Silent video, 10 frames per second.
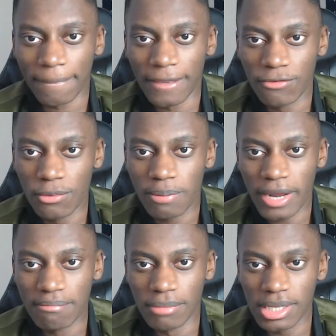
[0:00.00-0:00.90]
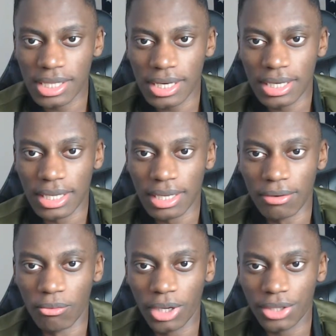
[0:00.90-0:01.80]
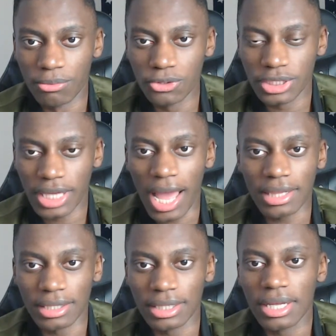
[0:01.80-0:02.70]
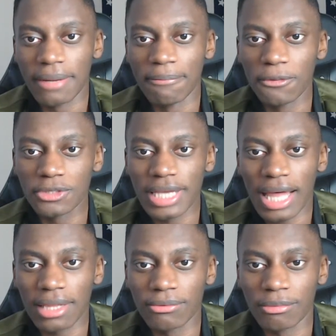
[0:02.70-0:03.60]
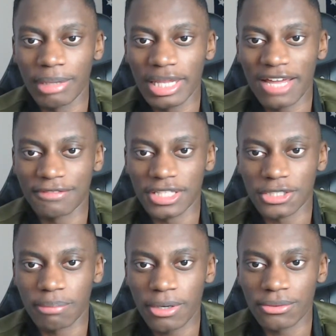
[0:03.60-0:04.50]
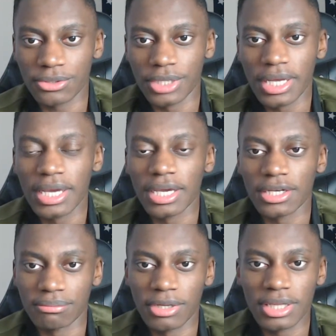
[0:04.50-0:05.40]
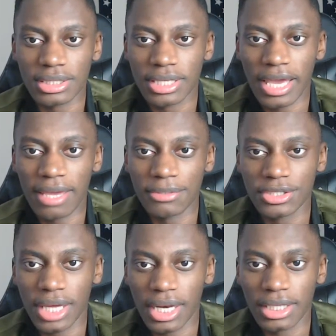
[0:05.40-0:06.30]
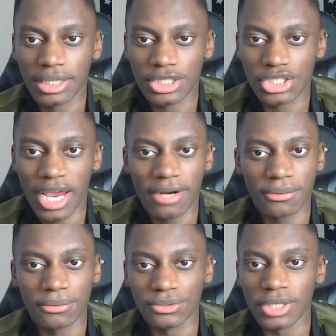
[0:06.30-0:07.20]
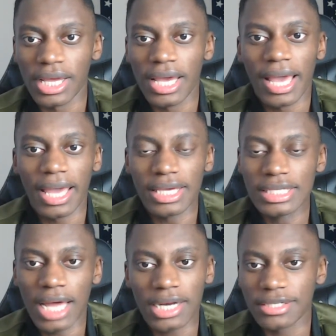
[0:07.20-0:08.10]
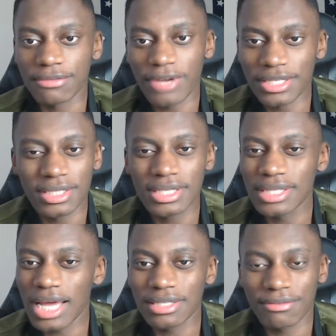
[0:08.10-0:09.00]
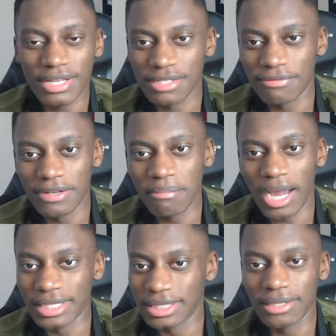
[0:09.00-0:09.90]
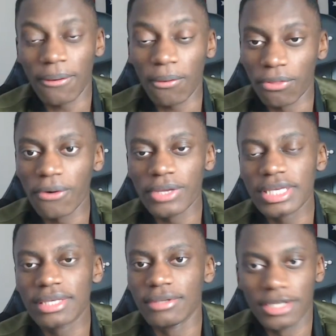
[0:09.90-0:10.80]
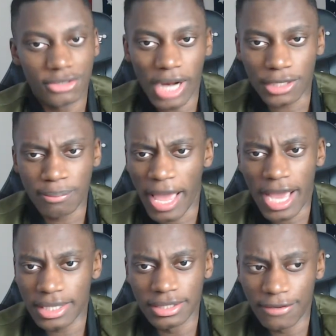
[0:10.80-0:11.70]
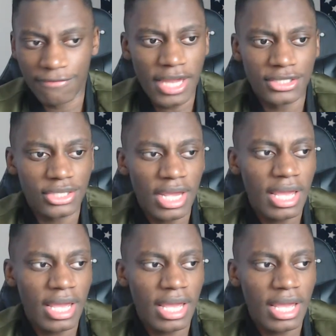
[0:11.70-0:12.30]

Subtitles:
If you play Muller with Musiala, Musiala would be left exposed because Muller's game is getting in the channels. He's not defensively minded, although he tracks back and defends.